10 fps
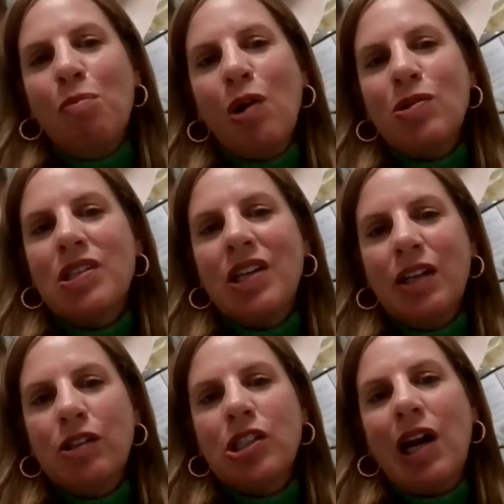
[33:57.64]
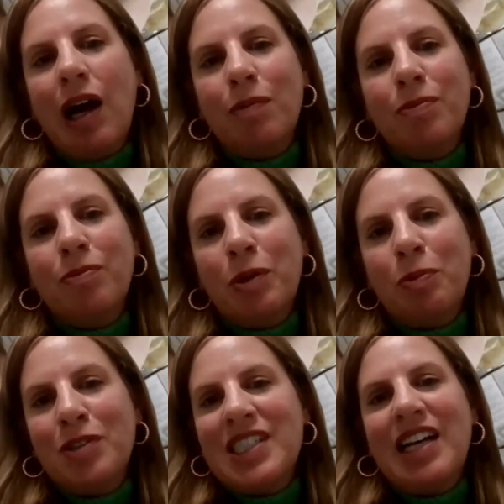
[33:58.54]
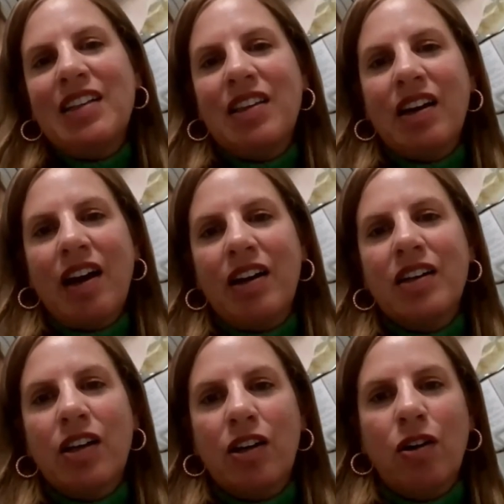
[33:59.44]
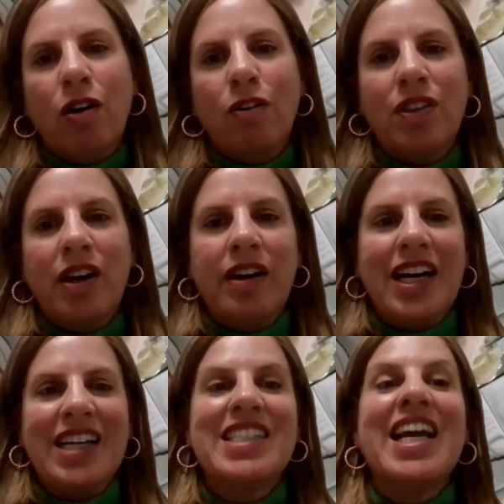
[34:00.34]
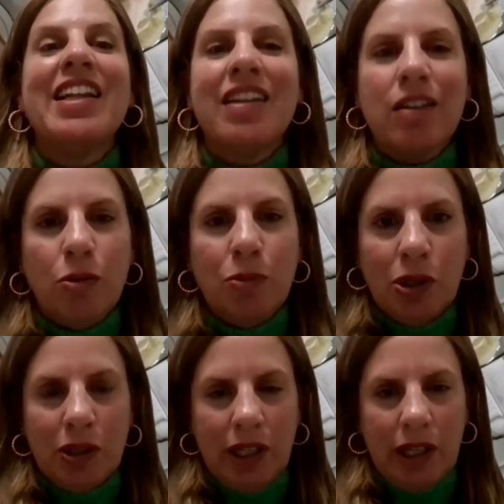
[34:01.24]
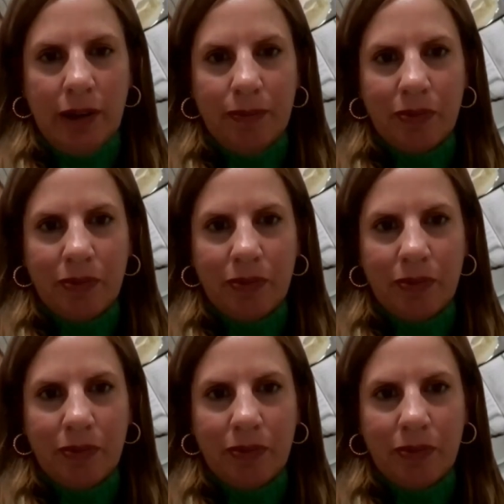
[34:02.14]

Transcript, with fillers: hmm. most Kiddush Club represent the character of their extended community.